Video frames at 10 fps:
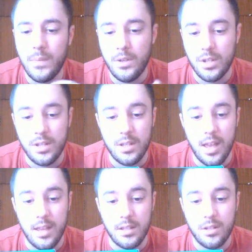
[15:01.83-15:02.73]
Just
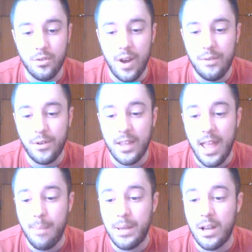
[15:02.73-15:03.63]
says, great for
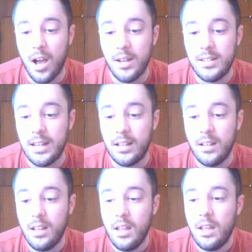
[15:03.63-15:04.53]
camping, hunting,
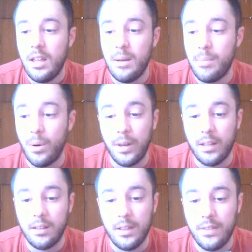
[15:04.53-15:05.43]
and
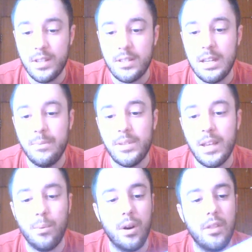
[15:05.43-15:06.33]
boating. This seems
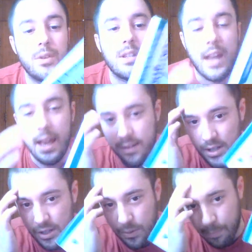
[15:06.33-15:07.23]
like one of those knives
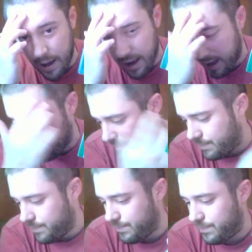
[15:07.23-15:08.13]
that you'd buy
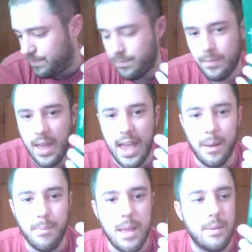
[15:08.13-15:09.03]

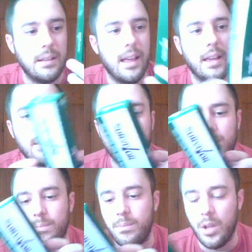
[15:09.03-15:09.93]
at maybe like
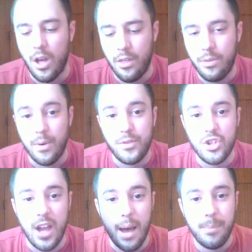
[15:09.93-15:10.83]
a thrift
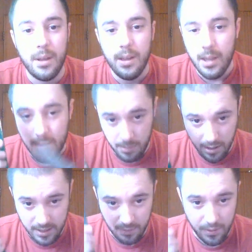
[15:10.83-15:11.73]
shop,
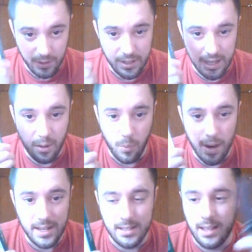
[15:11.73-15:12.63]
because it feels like it
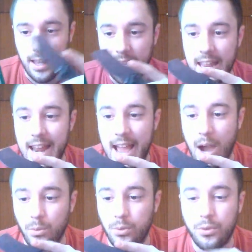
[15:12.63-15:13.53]
weighs like an
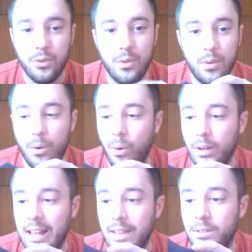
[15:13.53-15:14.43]
ounce or
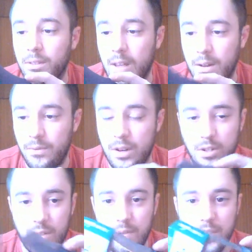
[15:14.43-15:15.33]
less. It
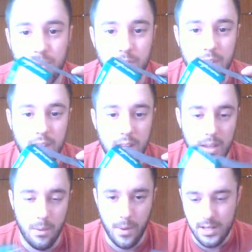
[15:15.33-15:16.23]
just feels like
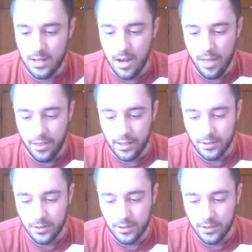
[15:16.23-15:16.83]
it weighs nothing.